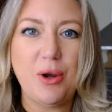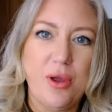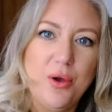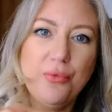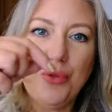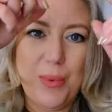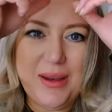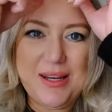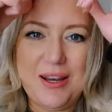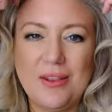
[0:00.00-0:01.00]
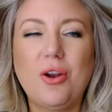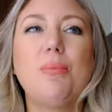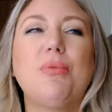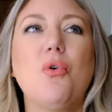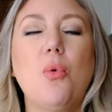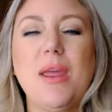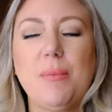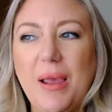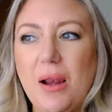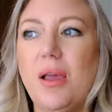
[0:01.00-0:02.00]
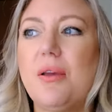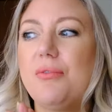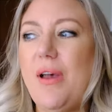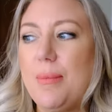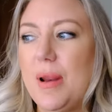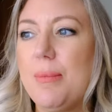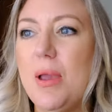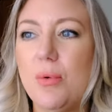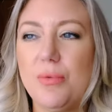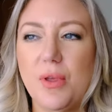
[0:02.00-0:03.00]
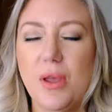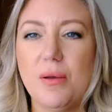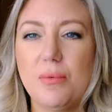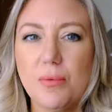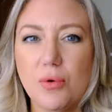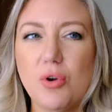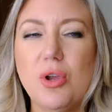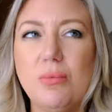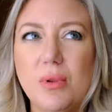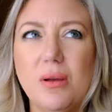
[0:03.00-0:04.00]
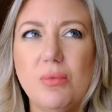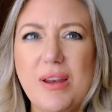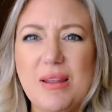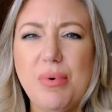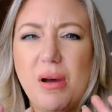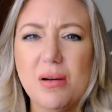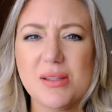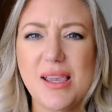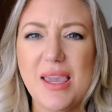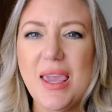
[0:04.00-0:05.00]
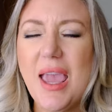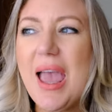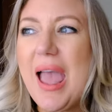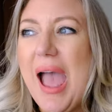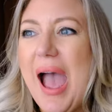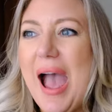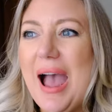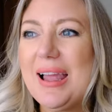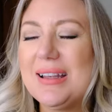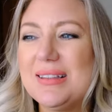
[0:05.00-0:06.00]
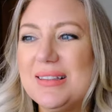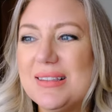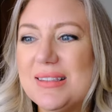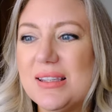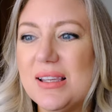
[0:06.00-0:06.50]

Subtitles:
the night of the wedding. And the night before we had a big like family meal with the wedding party. And